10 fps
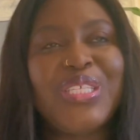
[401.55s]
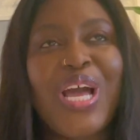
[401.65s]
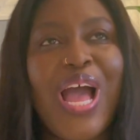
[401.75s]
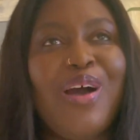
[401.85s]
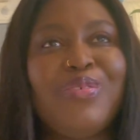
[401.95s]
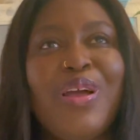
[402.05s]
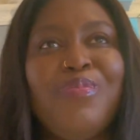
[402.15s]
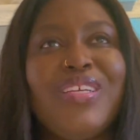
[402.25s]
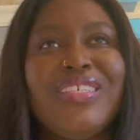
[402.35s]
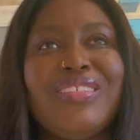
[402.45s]
that how
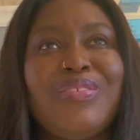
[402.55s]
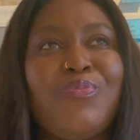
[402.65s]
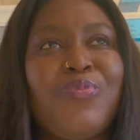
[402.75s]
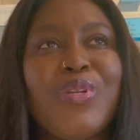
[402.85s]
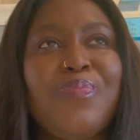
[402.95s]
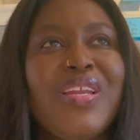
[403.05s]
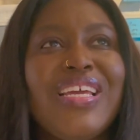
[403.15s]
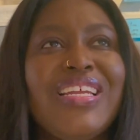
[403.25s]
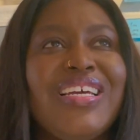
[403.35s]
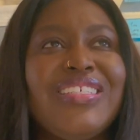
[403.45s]
the
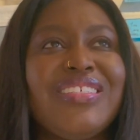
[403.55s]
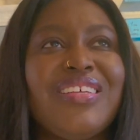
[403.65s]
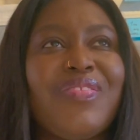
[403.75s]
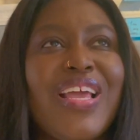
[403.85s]
millionaires and stuff,